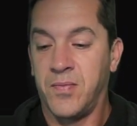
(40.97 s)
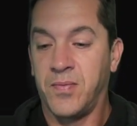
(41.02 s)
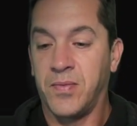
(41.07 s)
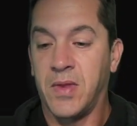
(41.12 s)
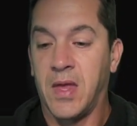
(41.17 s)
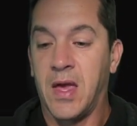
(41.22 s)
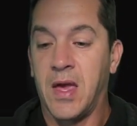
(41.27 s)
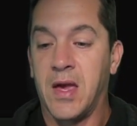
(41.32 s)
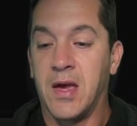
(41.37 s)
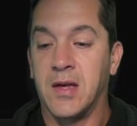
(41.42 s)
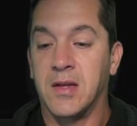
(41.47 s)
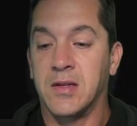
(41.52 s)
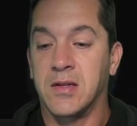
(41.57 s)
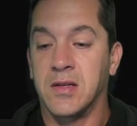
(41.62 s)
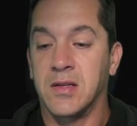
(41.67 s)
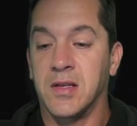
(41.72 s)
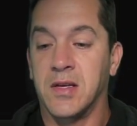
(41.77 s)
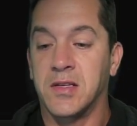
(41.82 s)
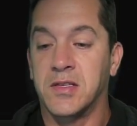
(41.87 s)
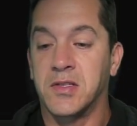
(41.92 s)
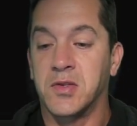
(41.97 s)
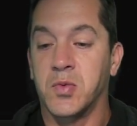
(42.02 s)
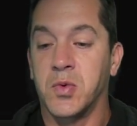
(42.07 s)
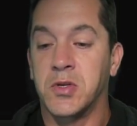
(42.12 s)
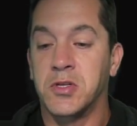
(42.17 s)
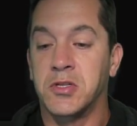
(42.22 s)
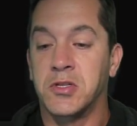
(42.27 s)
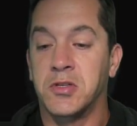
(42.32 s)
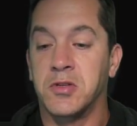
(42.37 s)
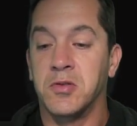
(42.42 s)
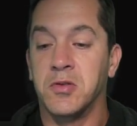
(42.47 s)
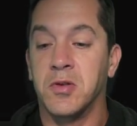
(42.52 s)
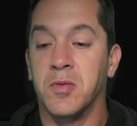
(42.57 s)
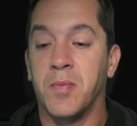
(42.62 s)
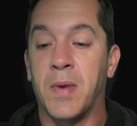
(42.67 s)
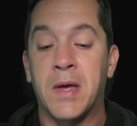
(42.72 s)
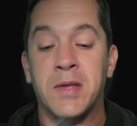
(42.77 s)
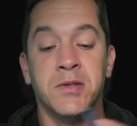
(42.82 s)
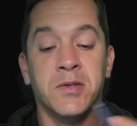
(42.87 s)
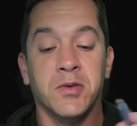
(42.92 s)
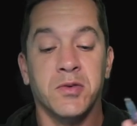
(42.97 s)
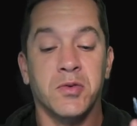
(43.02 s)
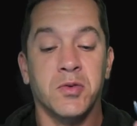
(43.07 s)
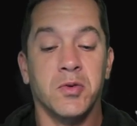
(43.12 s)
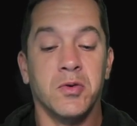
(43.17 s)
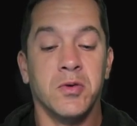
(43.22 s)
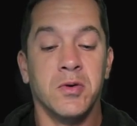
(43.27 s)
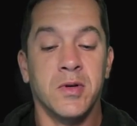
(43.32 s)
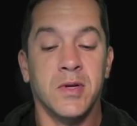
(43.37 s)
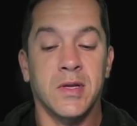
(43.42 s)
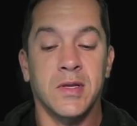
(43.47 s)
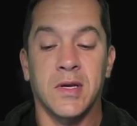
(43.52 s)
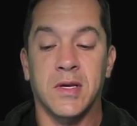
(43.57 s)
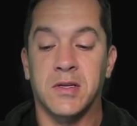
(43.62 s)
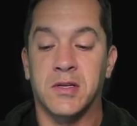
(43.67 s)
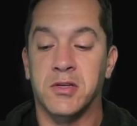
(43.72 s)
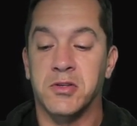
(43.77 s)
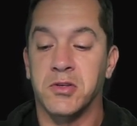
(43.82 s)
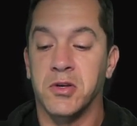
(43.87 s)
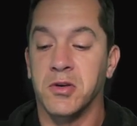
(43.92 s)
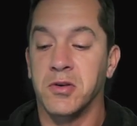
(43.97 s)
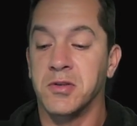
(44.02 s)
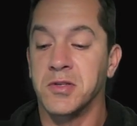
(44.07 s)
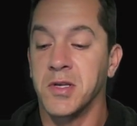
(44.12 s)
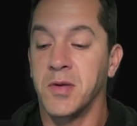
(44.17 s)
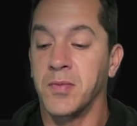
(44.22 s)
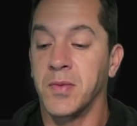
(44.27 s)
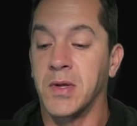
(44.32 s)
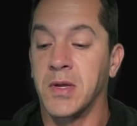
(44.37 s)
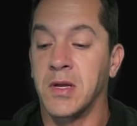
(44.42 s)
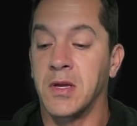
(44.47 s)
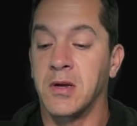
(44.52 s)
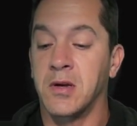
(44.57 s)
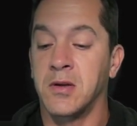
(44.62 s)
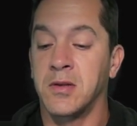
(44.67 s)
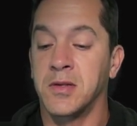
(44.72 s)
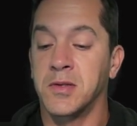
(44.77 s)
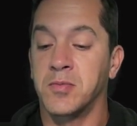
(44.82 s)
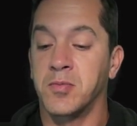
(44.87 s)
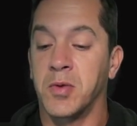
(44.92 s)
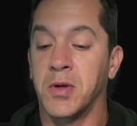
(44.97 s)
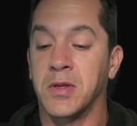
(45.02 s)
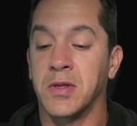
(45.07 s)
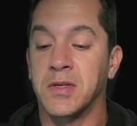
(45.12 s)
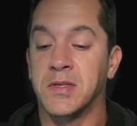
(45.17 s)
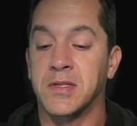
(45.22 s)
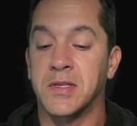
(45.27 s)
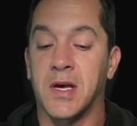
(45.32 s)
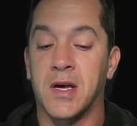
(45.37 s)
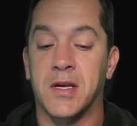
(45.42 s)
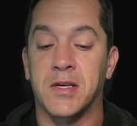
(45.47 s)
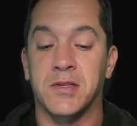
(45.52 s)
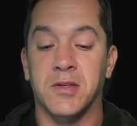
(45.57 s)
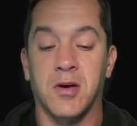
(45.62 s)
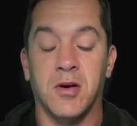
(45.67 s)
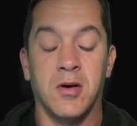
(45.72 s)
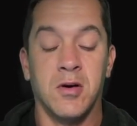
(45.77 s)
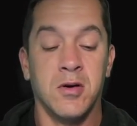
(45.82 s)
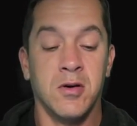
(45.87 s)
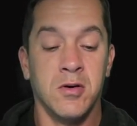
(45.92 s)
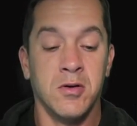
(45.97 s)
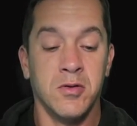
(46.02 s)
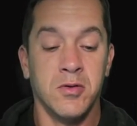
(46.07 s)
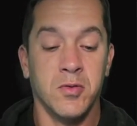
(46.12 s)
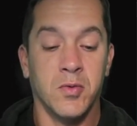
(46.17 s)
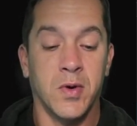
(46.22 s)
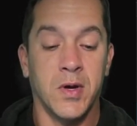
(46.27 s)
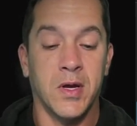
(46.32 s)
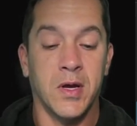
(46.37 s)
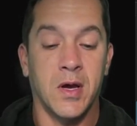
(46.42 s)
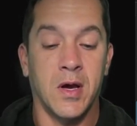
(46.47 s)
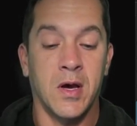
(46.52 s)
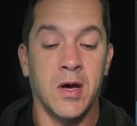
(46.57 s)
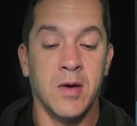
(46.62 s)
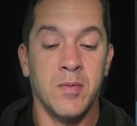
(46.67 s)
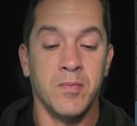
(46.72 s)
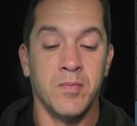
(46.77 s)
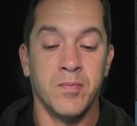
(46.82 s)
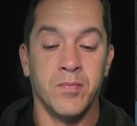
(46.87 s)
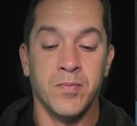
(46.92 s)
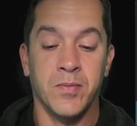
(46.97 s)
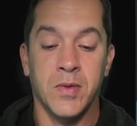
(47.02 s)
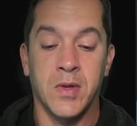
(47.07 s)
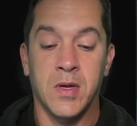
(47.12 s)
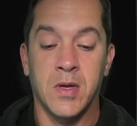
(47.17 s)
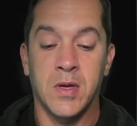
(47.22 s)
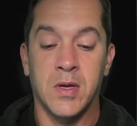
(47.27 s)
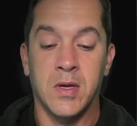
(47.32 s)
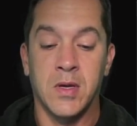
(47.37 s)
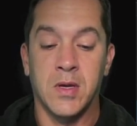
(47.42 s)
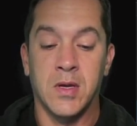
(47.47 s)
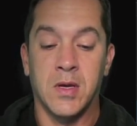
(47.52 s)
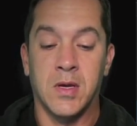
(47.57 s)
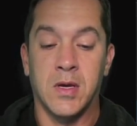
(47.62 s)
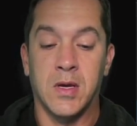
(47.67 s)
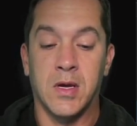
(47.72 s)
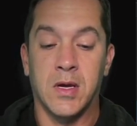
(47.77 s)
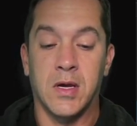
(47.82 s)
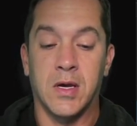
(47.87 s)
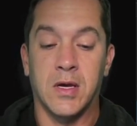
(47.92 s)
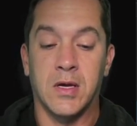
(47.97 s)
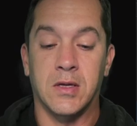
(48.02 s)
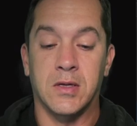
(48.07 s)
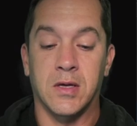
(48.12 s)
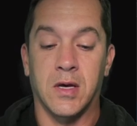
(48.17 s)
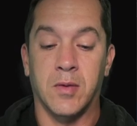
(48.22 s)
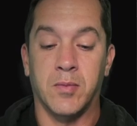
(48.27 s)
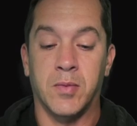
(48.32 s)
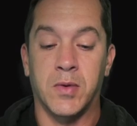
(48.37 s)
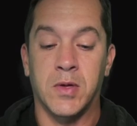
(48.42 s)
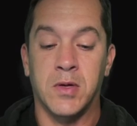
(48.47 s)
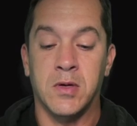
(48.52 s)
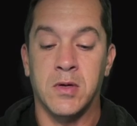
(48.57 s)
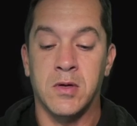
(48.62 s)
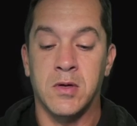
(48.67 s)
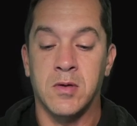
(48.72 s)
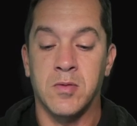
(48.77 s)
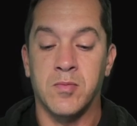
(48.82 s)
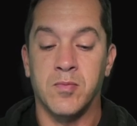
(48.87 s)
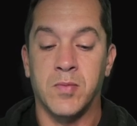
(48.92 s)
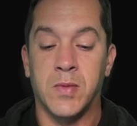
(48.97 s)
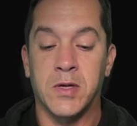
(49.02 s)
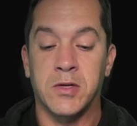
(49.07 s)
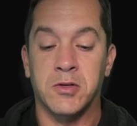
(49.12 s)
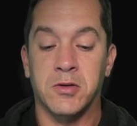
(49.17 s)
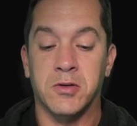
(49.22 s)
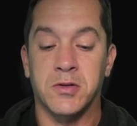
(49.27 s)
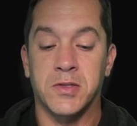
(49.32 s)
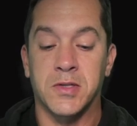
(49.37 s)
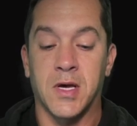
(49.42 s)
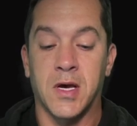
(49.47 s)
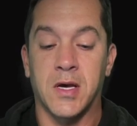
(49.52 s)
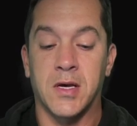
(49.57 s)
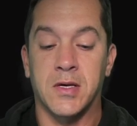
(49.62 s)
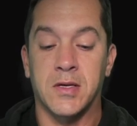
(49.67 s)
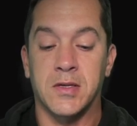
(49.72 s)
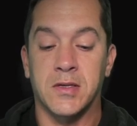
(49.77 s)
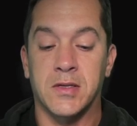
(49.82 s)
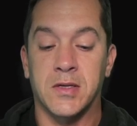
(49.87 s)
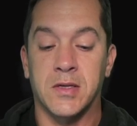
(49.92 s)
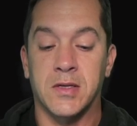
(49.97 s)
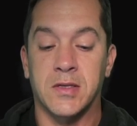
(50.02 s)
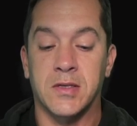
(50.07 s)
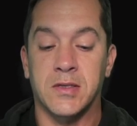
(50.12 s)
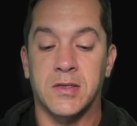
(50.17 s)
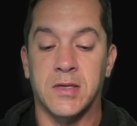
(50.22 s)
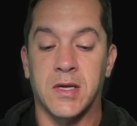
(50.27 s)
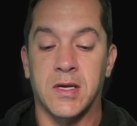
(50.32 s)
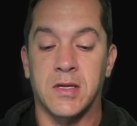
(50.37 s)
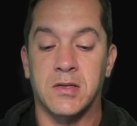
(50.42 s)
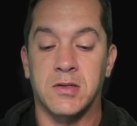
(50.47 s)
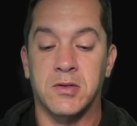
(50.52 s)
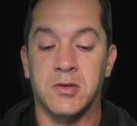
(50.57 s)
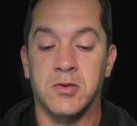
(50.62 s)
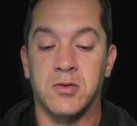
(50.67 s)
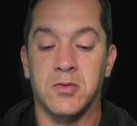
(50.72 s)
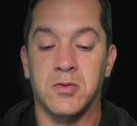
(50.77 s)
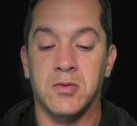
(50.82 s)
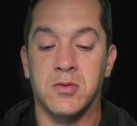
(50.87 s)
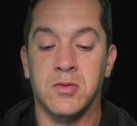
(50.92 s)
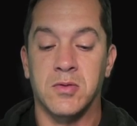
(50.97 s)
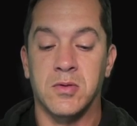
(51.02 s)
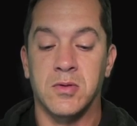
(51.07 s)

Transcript: And let's switch to the pencil tool. And I'd like to show you something here. Let's bring the size all the way up. And up here, make sure size is set to